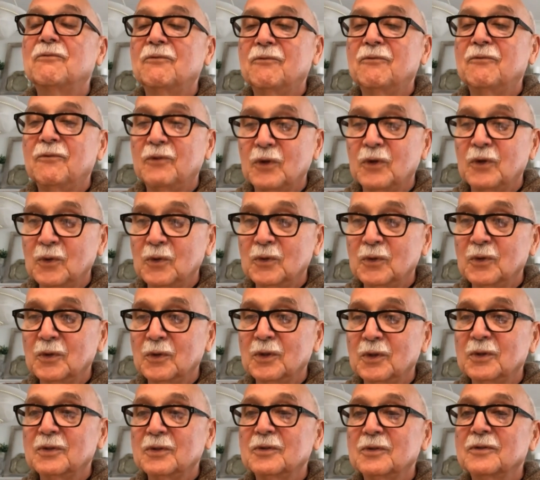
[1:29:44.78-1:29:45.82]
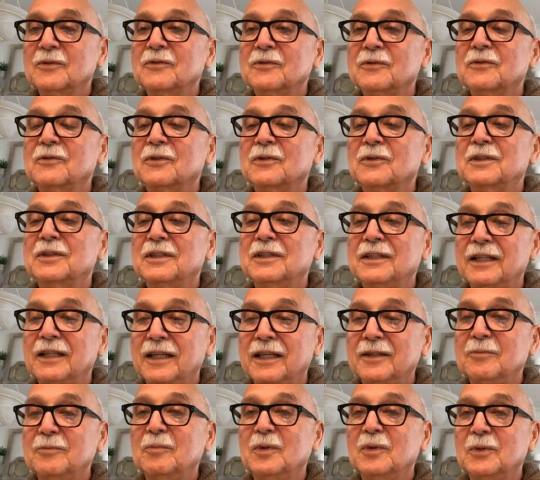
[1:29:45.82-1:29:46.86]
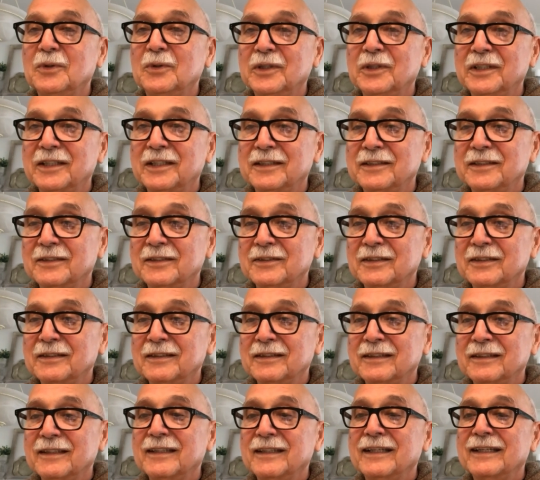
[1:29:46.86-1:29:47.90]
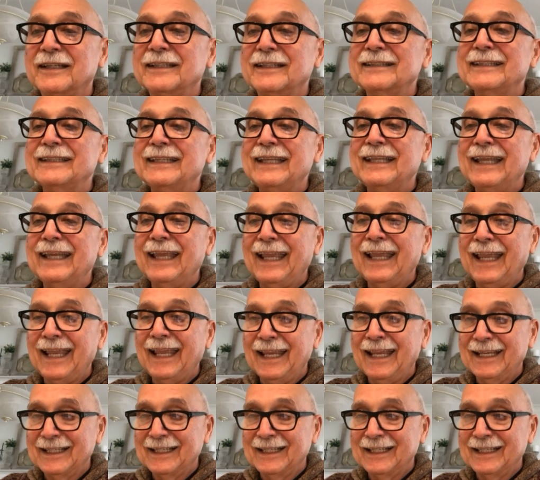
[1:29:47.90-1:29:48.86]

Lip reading: funerals for dead Marines a day.